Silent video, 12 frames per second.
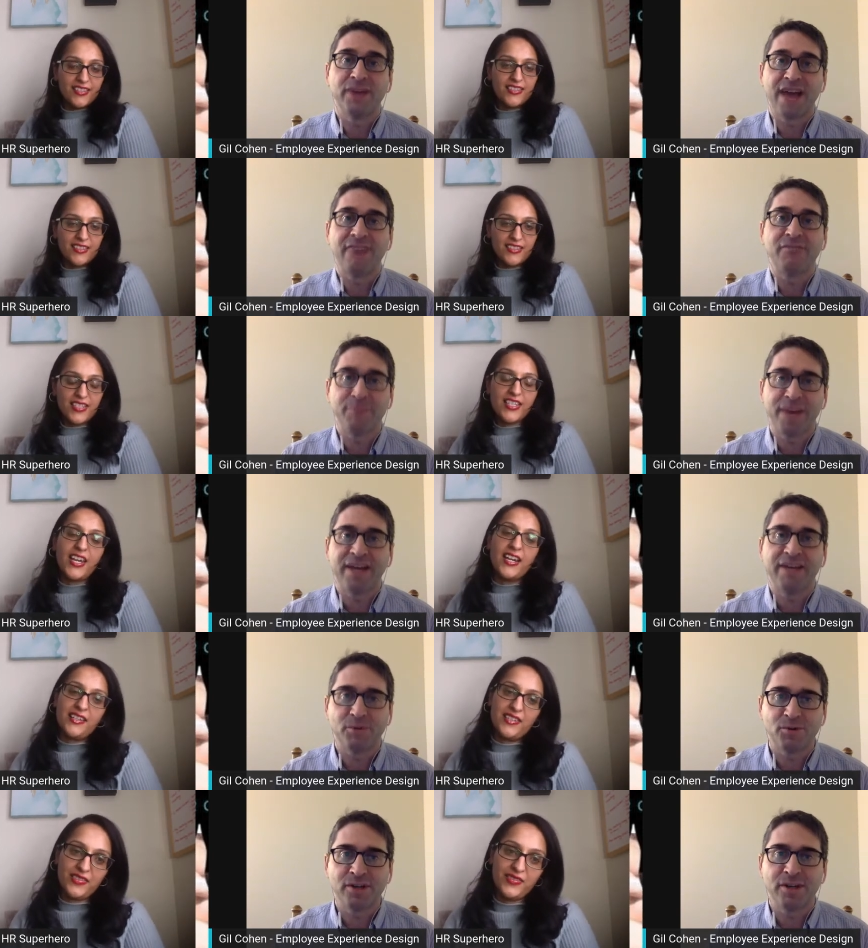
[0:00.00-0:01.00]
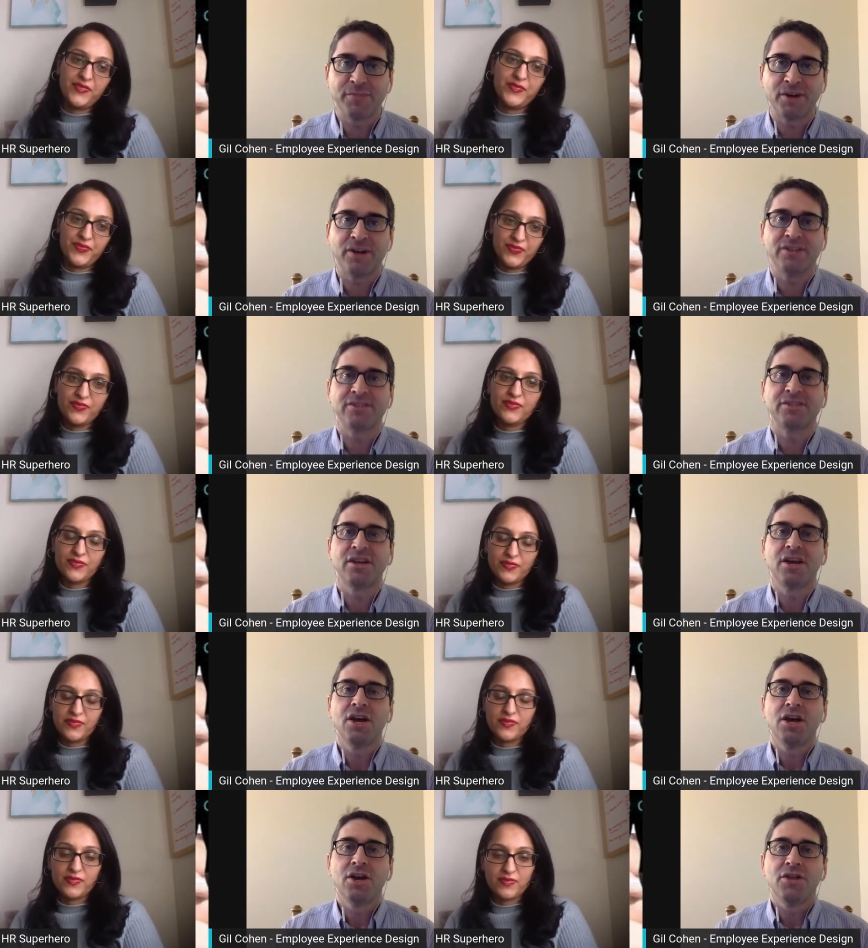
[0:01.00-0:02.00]
Speaker 1: but have a mm-hmm. bad boss
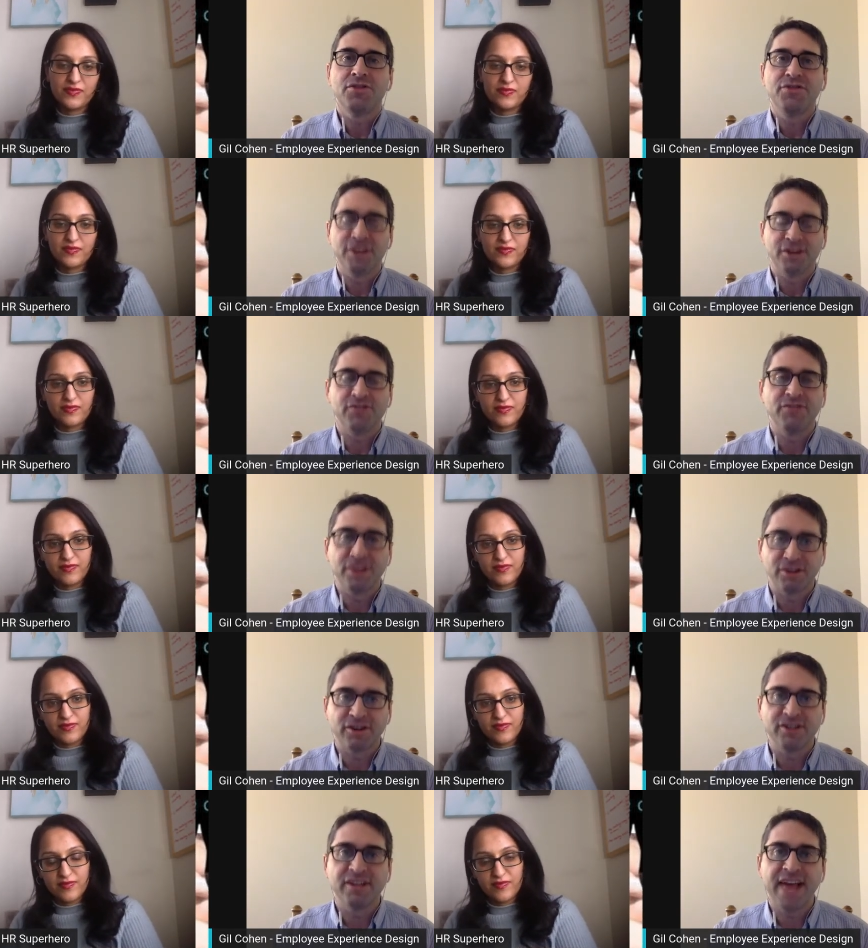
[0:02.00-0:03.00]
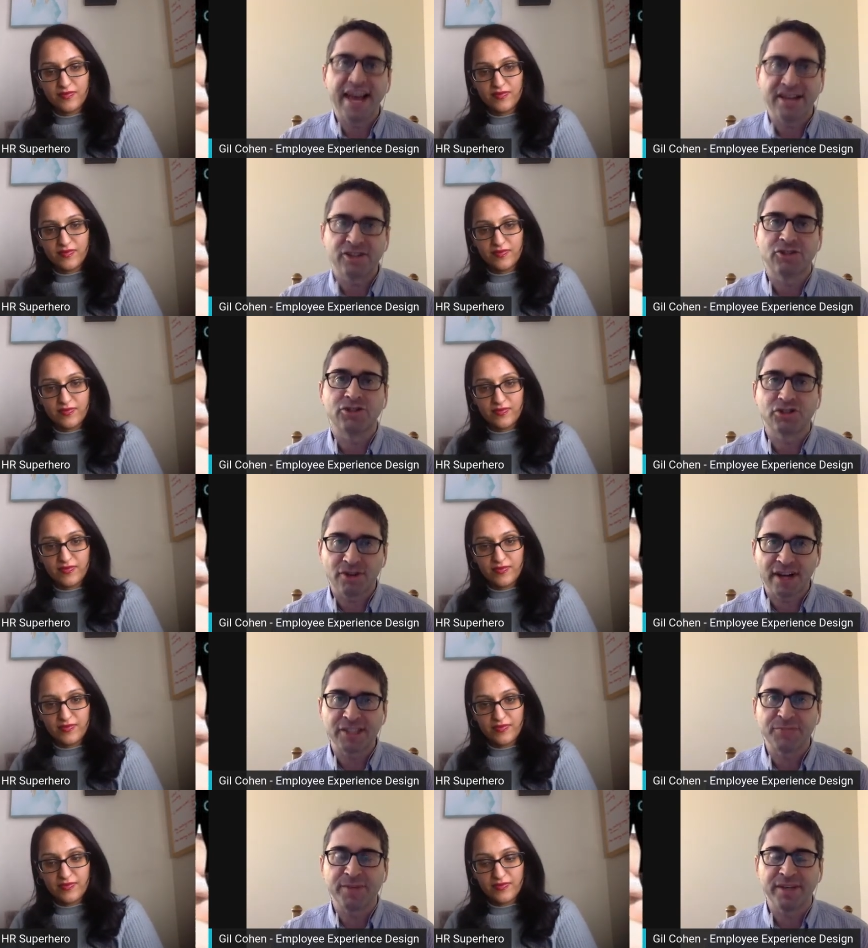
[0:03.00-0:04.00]
there there is extra
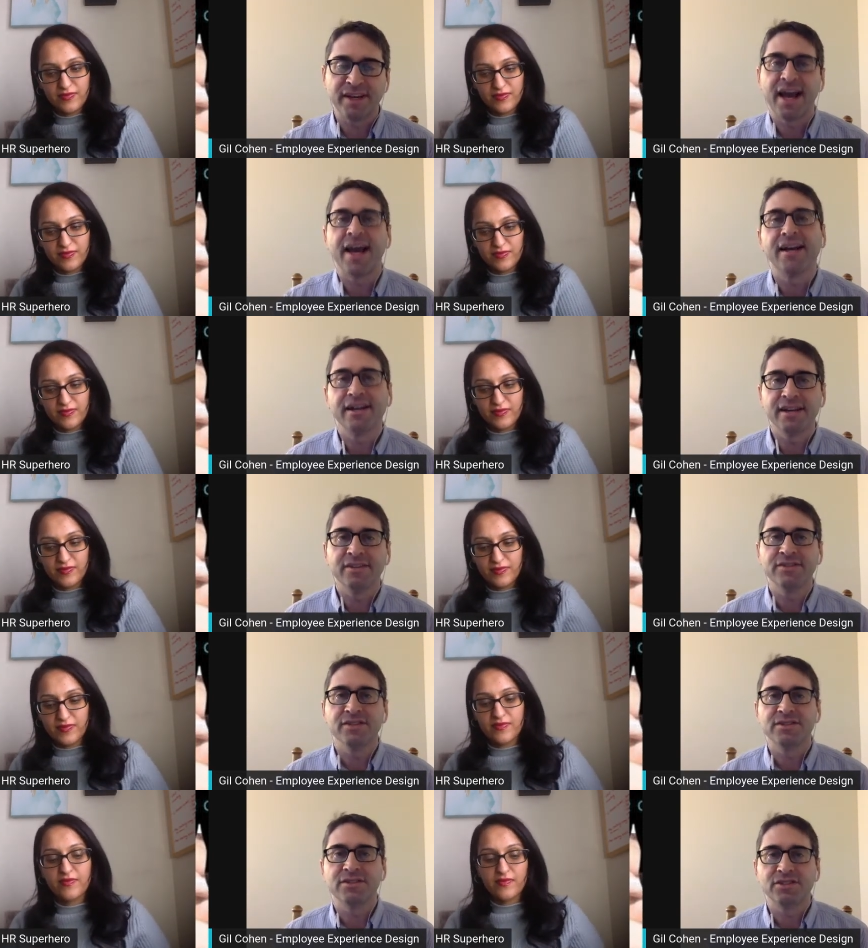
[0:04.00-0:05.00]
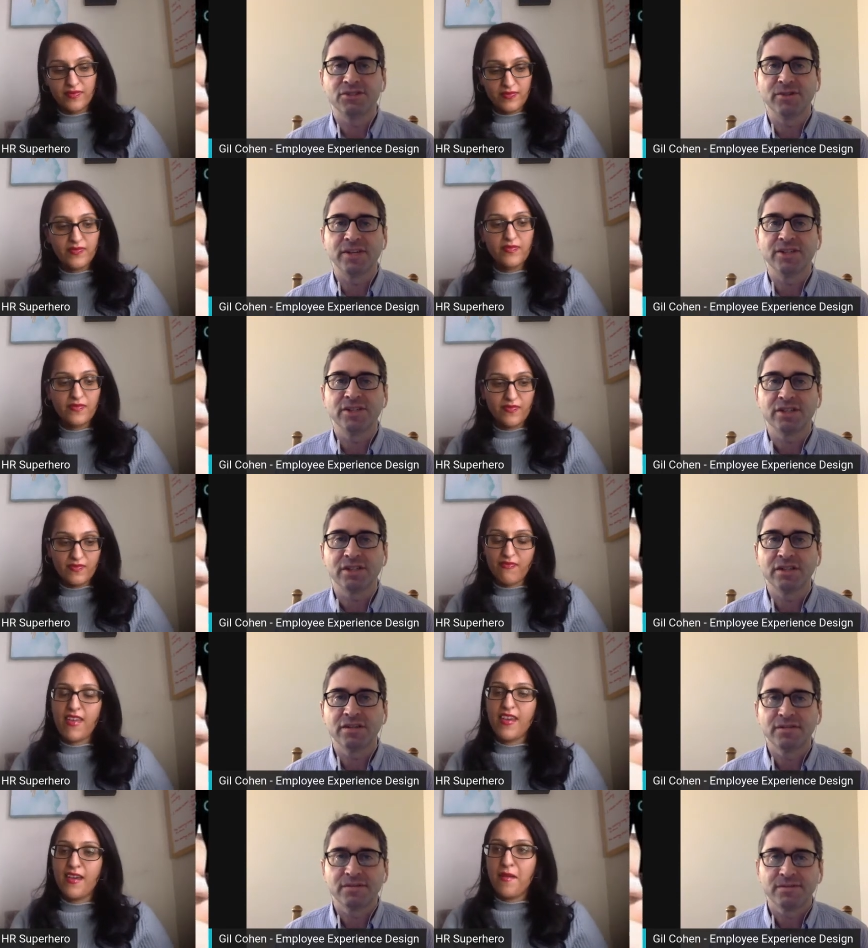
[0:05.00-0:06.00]
stress being added in this situation.
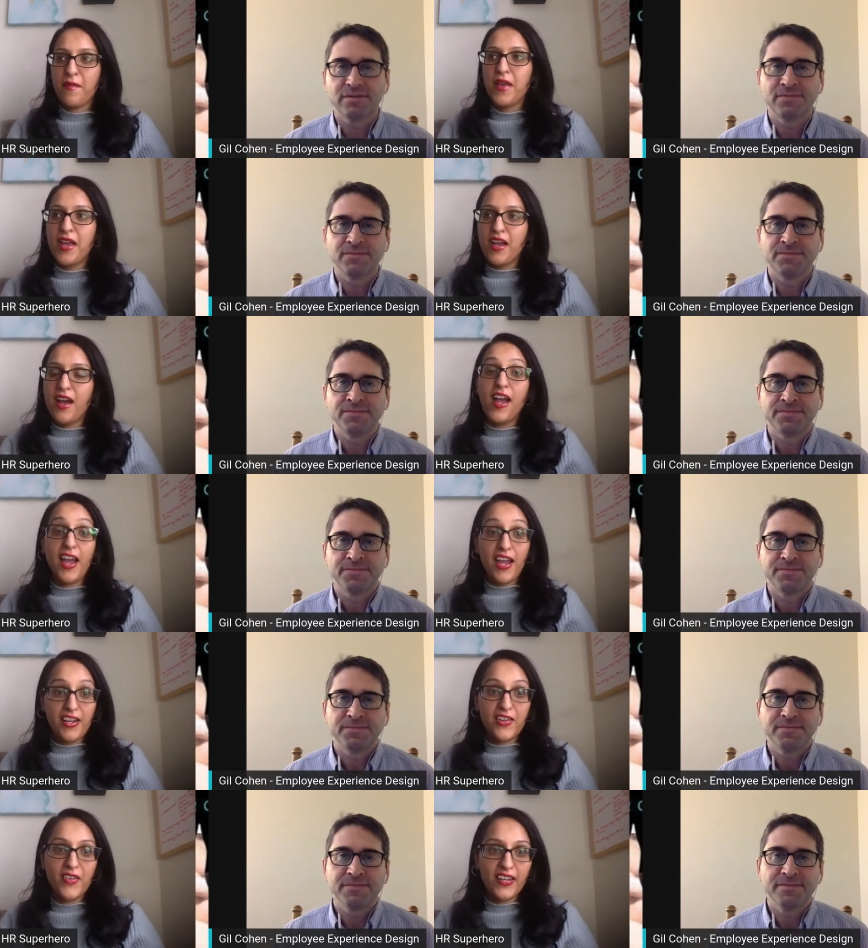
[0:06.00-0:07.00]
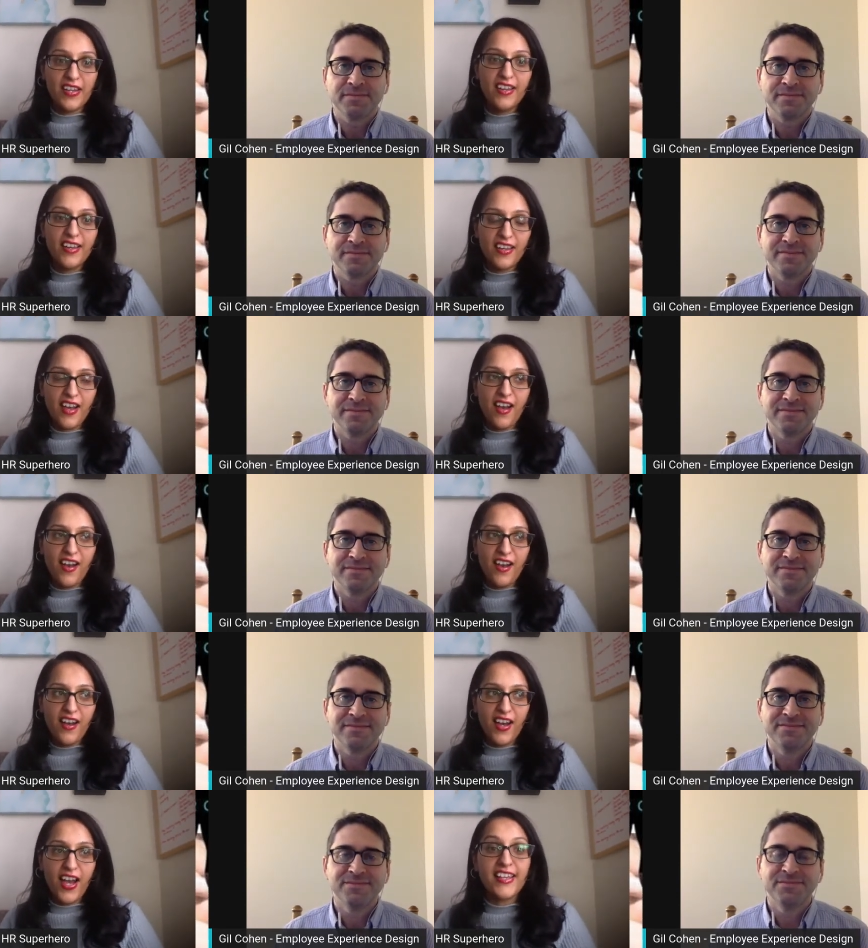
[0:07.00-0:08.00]
Speaker 2: Yeah, I, agree.
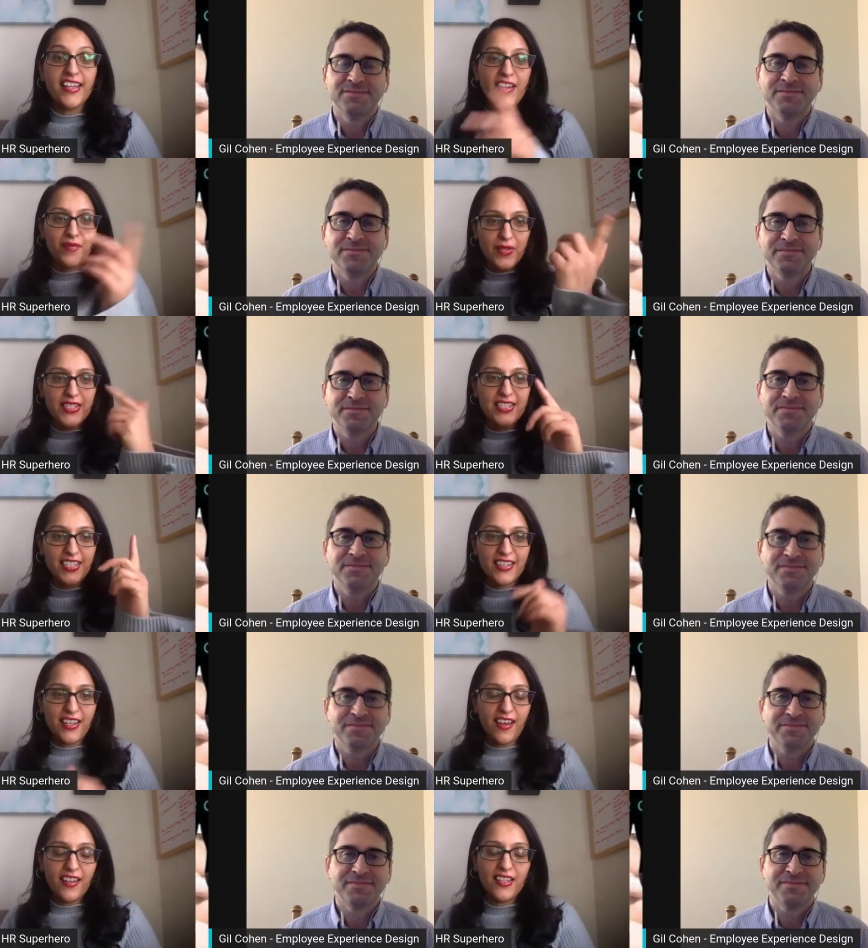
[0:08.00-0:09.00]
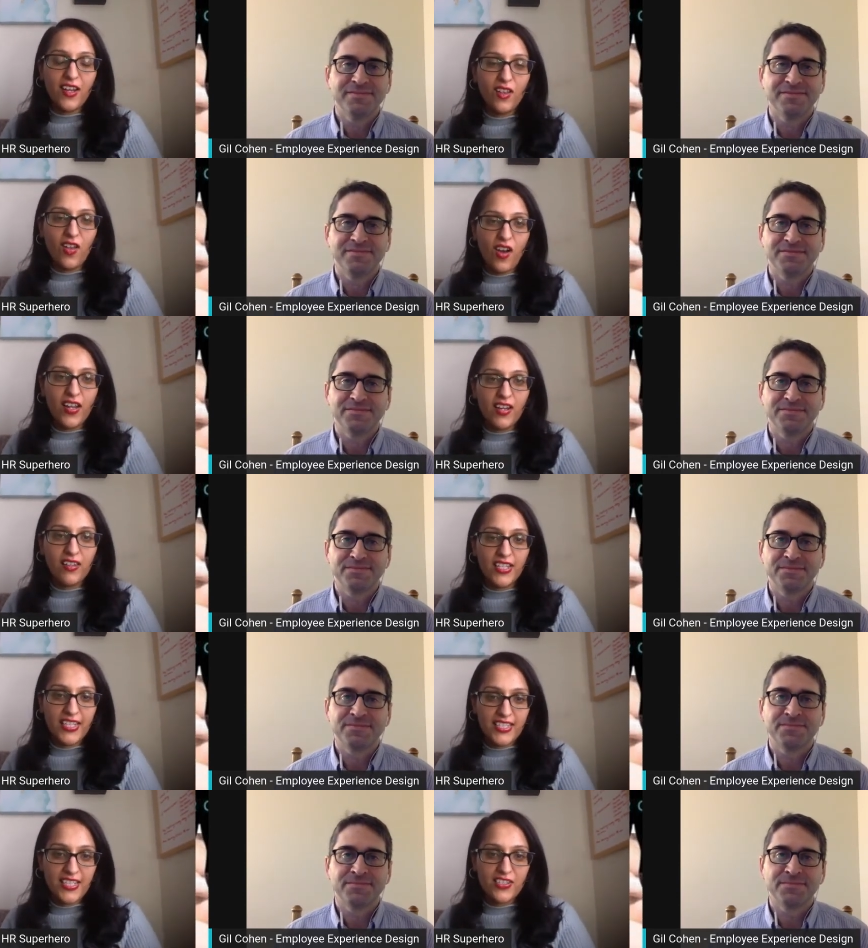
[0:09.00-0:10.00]
Uh, I, I've been seeing that a lot on
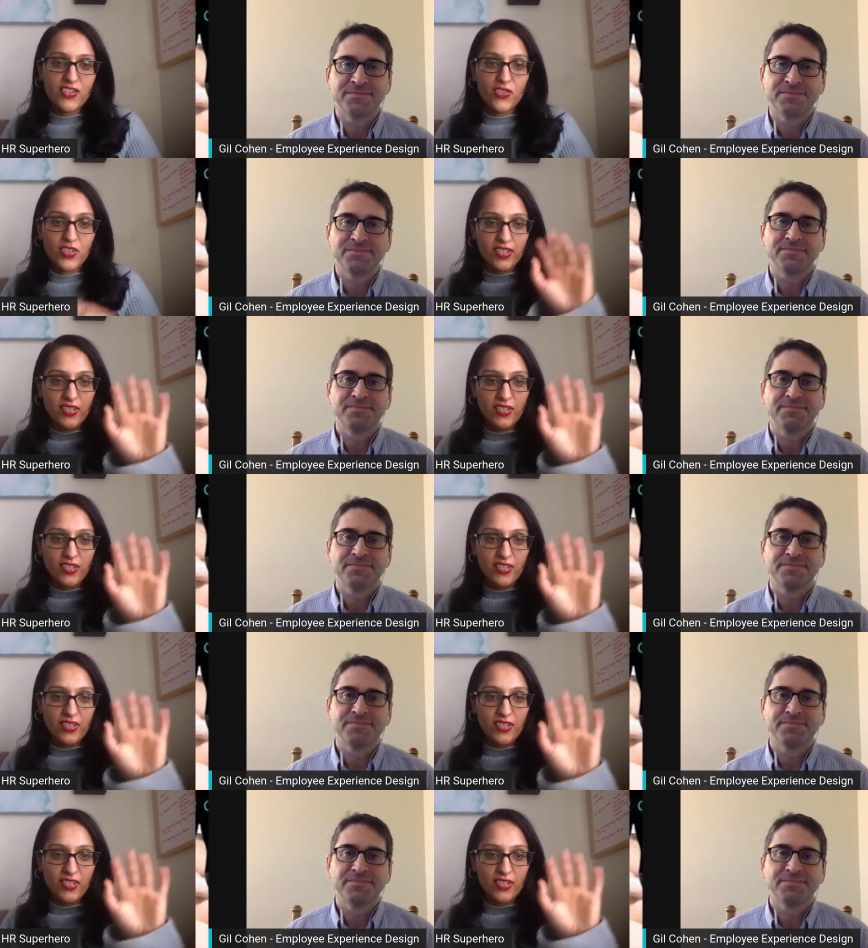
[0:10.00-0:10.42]
LinkedIn too. The